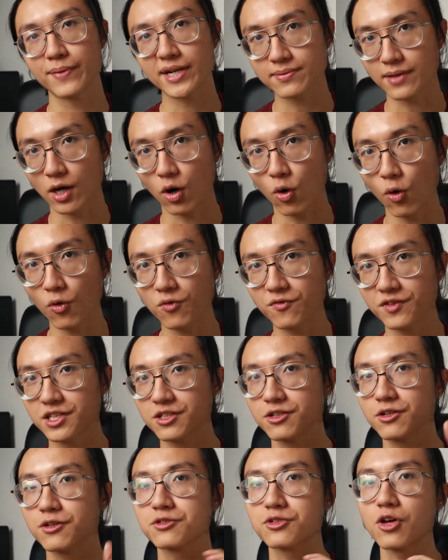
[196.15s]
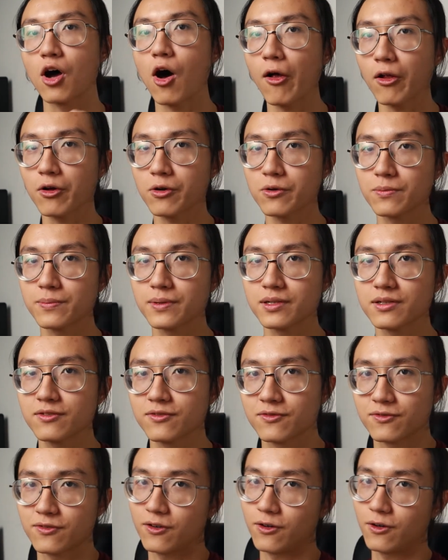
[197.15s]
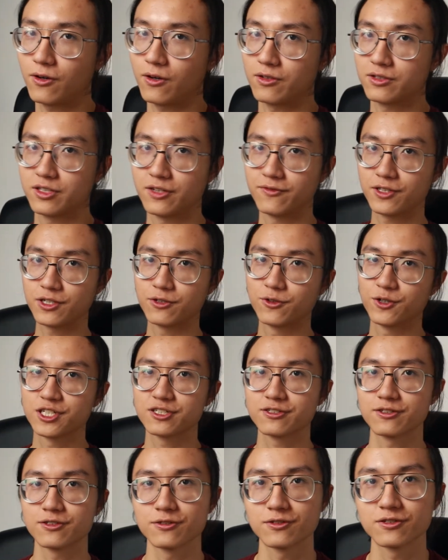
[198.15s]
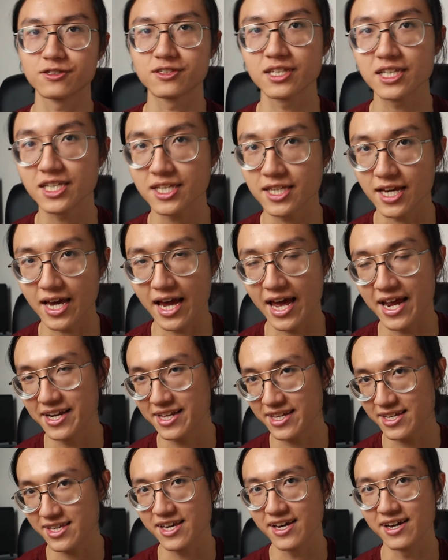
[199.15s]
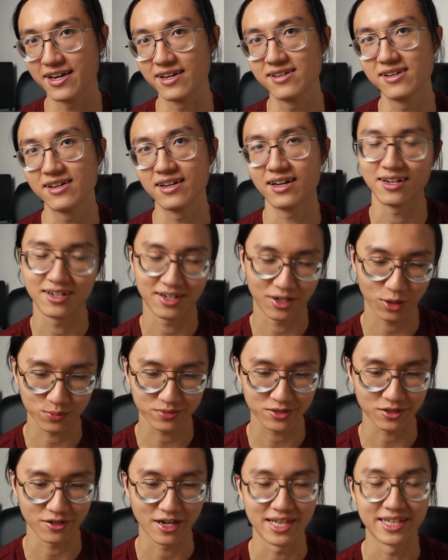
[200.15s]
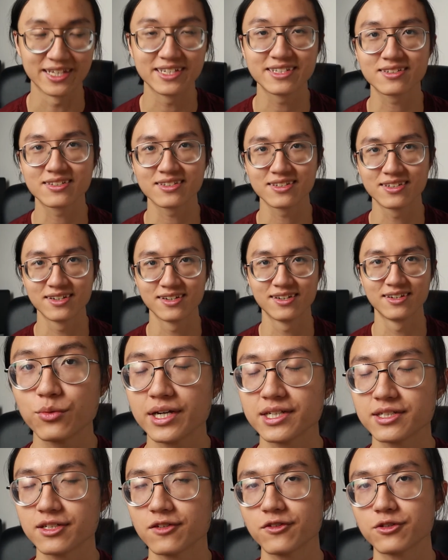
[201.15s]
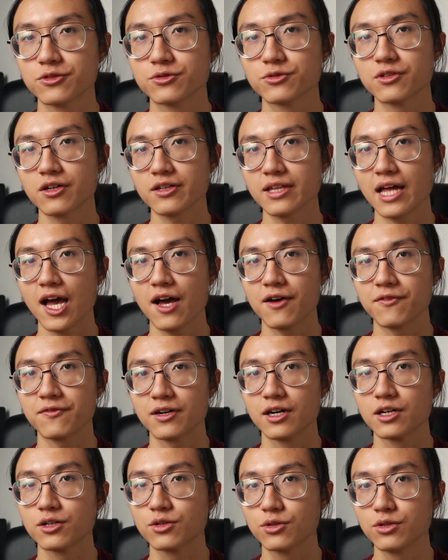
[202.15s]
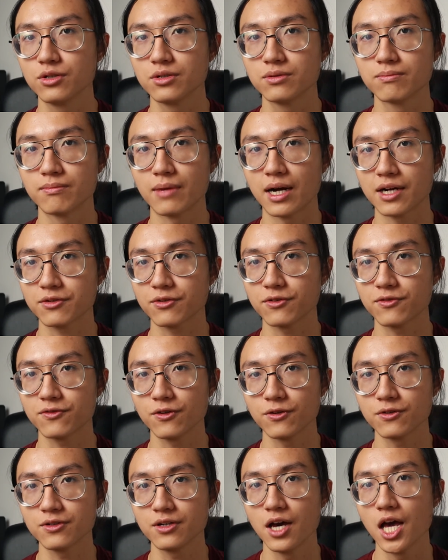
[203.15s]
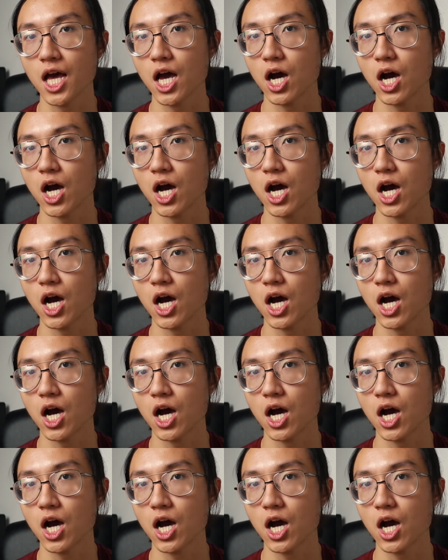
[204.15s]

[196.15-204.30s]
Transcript: makes my whole video tolerable for the viewers to see and hear. Hope so, at least. Anyways, if you do not have a good microphone